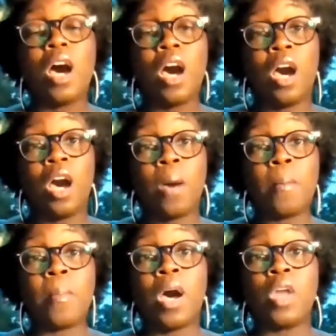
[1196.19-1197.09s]

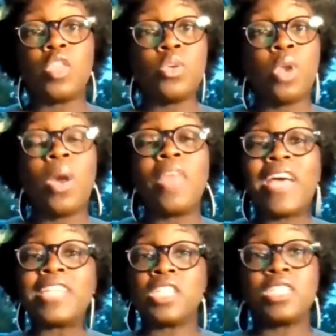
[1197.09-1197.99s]
Um, you know, and
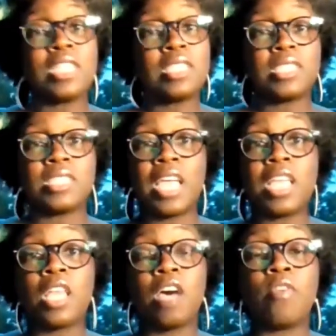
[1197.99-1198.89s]
that's just at the
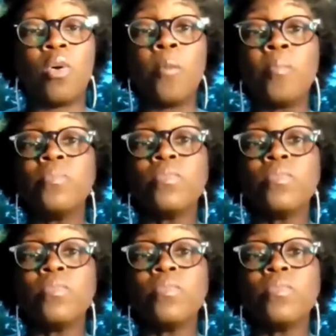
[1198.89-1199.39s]
state level.